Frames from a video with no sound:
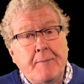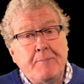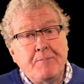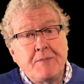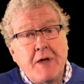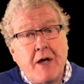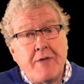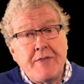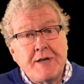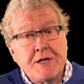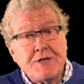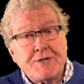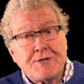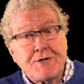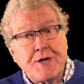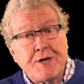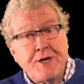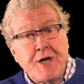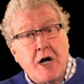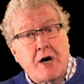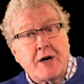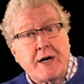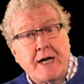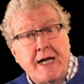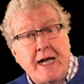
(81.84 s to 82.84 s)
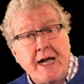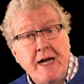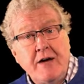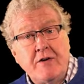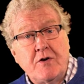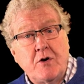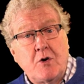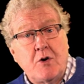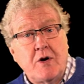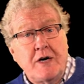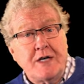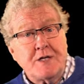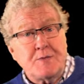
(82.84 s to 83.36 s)
Now, this young
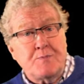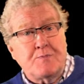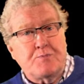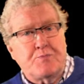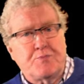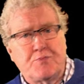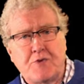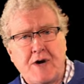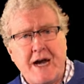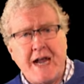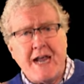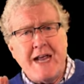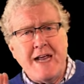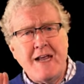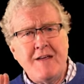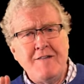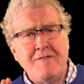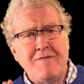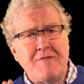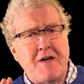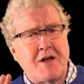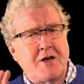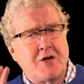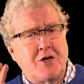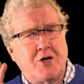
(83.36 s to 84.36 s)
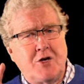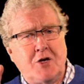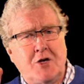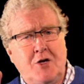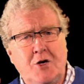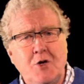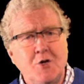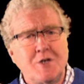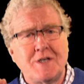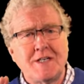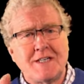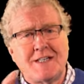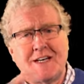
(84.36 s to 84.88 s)
hero is brave and
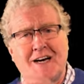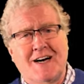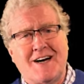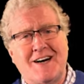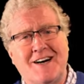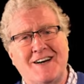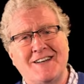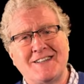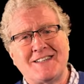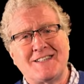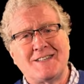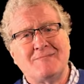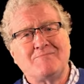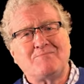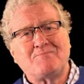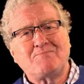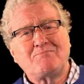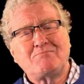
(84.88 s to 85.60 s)
good at heart.